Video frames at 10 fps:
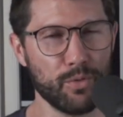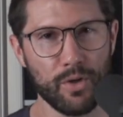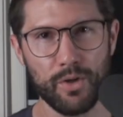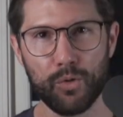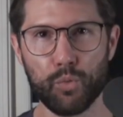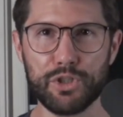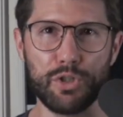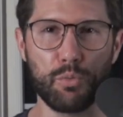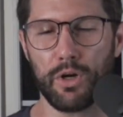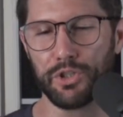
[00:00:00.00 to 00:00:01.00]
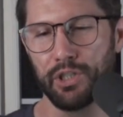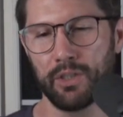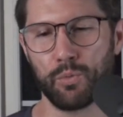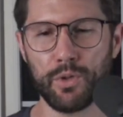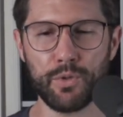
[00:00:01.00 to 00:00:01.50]
wishy-washy and
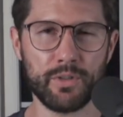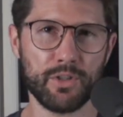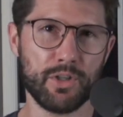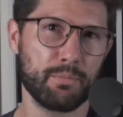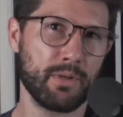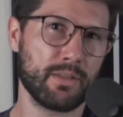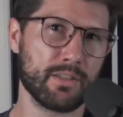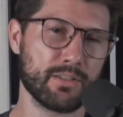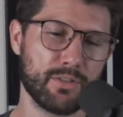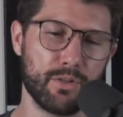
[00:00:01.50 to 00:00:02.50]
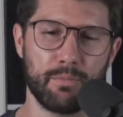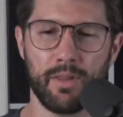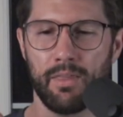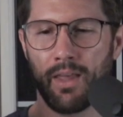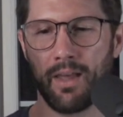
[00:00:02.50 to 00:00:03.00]
woo, and could it mean this and could it
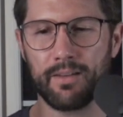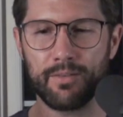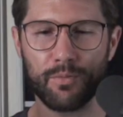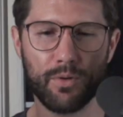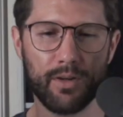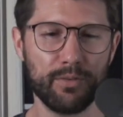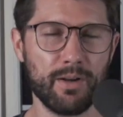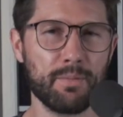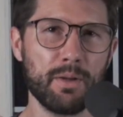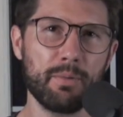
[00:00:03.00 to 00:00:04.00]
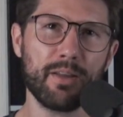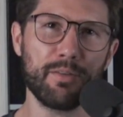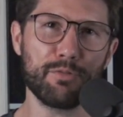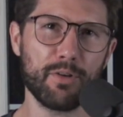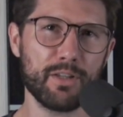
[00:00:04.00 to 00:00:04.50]
mean that and whatever. I'm not making
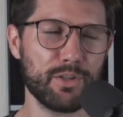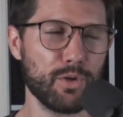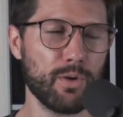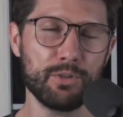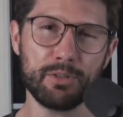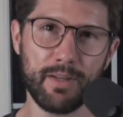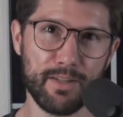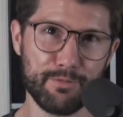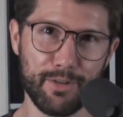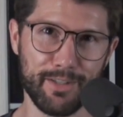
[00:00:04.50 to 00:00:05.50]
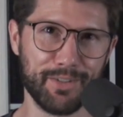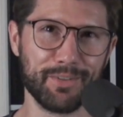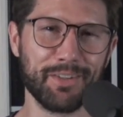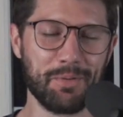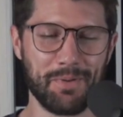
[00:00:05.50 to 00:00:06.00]
fun of you. I'm just making fun of you a
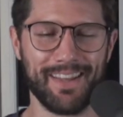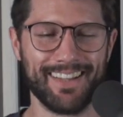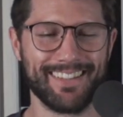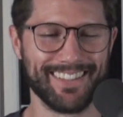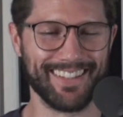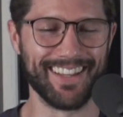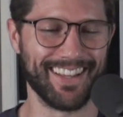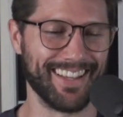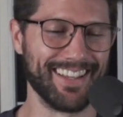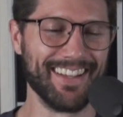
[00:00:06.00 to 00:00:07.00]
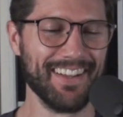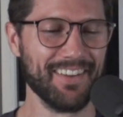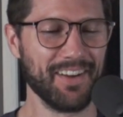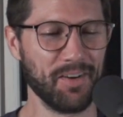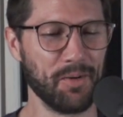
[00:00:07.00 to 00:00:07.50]
little
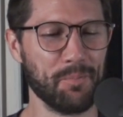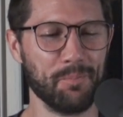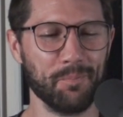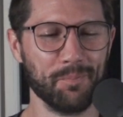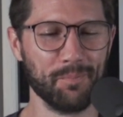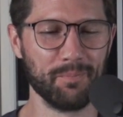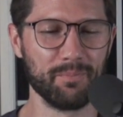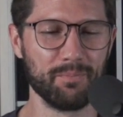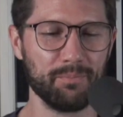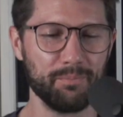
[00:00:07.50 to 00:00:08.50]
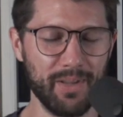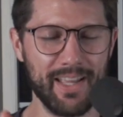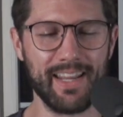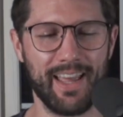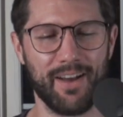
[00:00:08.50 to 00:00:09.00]
bit.
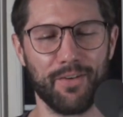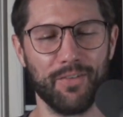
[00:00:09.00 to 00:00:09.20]
Anyhow,